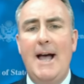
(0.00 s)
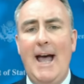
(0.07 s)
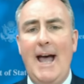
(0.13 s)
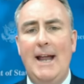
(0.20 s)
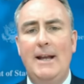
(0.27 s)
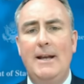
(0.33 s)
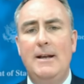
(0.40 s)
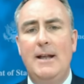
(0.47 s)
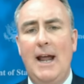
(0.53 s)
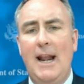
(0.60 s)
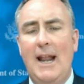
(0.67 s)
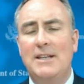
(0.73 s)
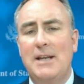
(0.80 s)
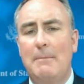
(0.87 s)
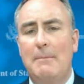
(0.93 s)
And, and
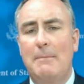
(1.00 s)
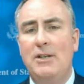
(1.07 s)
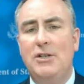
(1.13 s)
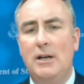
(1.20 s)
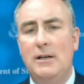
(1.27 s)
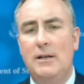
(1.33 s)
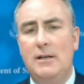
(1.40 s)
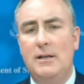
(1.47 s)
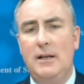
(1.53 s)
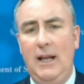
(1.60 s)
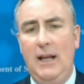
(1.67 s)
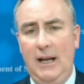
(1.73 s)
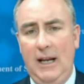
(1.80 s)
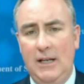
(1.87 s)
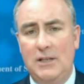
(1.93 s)
as I mentioned,
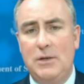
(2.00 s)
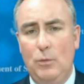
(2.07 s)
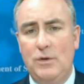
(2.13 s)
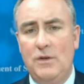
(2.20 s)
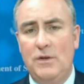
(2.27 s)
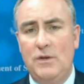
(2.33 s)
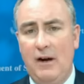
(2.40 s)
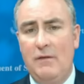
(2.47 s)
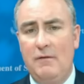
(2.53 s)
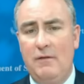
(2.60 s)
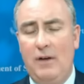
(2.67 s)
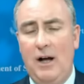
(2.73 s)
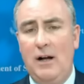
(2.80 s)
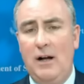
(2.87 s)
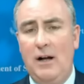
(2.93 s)
it, it, was very
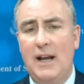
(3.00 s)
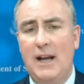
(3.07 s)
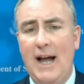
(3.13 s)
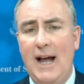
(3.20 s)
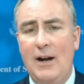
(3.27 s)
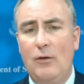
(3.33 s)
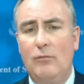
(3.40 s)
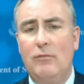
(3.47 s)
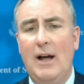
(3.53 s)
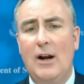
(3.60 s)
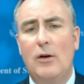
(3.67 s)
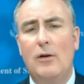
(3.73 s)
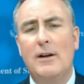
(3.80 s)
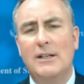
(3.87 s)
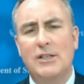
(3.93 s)
involved, and I don't, I
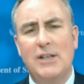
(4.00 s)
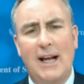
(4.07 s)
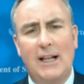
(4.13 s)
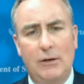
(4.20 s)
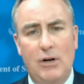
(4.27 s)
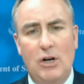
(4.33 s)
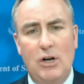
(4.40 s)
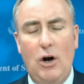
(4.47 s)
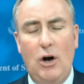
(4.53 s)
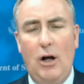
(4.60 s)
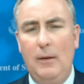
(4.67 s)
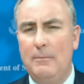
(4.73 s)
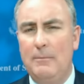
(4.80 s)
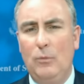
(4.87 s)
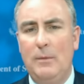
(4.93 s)
don't exactly
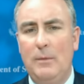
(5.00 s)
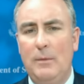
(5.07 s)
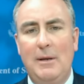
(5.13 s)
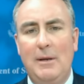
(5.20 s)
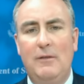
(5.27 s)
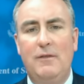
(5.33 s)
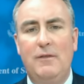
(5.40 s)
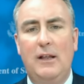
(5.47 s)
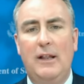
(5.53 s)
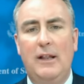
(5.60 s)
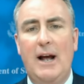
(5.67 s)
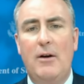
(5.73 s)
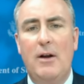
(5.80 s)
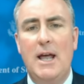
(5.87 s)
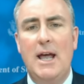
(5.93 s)
recall, we might be able to figure that
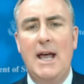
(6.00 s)
out,